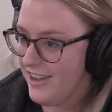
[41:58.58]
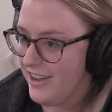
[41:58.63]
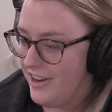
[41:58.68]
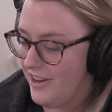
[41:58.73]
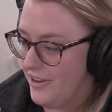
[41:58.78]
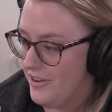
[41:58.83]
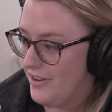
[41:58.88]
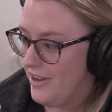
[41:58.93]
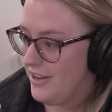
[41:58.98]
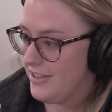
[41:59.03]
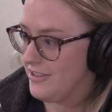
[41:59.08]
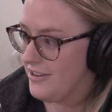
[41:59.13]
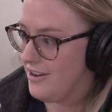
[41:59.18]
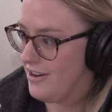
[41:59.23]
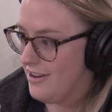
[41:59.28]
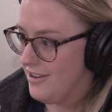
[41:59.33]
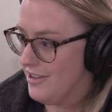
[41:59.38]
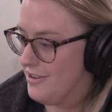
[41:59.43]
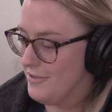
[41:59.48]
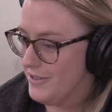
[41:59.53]
Dr.
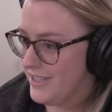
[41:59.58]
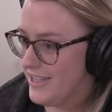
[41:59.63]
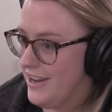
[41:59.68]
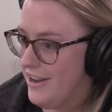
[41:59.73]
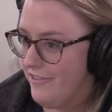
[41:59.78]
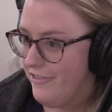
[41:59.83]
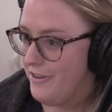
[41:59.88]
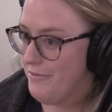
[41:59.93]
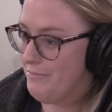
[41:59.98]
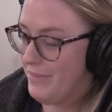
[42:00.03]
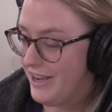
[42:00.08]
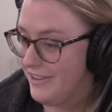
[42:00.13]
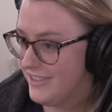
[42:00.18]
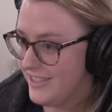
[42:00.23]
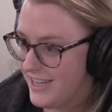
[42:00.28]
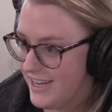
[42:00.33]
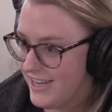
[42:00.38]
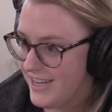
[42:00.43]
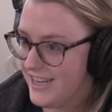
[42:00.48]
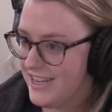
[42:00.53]
Carler was there to bounce
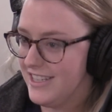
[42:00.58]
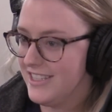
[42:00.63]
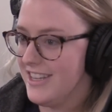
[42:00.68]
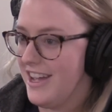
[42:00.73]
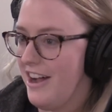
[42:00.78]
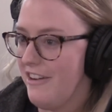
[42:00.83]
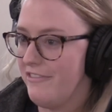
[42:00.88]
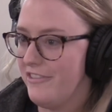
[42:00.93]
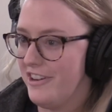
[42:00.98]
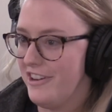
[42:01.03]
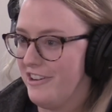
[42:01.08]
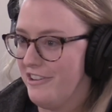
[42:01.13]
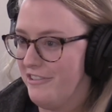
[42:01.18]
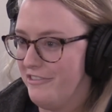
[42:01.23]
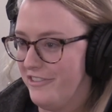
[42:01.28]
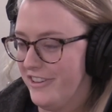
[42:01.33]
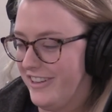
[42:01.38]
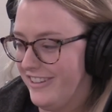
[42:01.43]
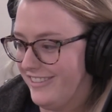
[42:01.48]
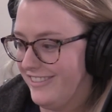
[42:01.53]
ideas off
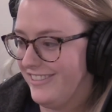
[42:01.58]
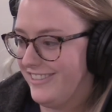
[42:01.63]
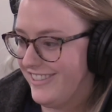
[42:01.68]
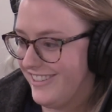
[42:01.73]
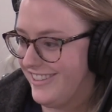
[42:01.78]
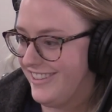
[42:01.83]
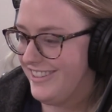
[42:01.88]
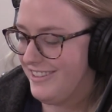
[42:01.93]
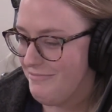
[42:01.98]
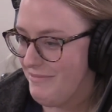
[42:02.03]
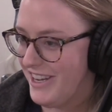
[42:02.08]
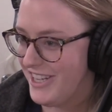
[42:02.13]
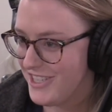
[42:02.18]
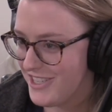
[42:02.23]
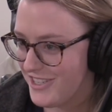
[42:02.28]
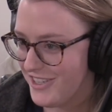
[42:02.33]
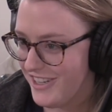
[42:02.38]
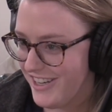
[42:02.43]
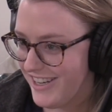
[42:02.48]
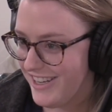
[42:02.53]
of and make
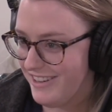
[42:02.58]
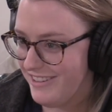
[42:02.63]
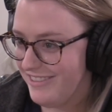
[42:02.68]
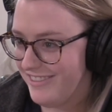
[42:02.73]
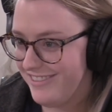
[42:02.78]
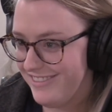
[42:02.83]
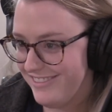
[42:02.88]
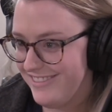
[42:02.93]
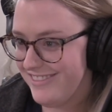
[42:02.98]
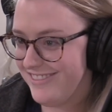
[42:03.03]
sure I didn't,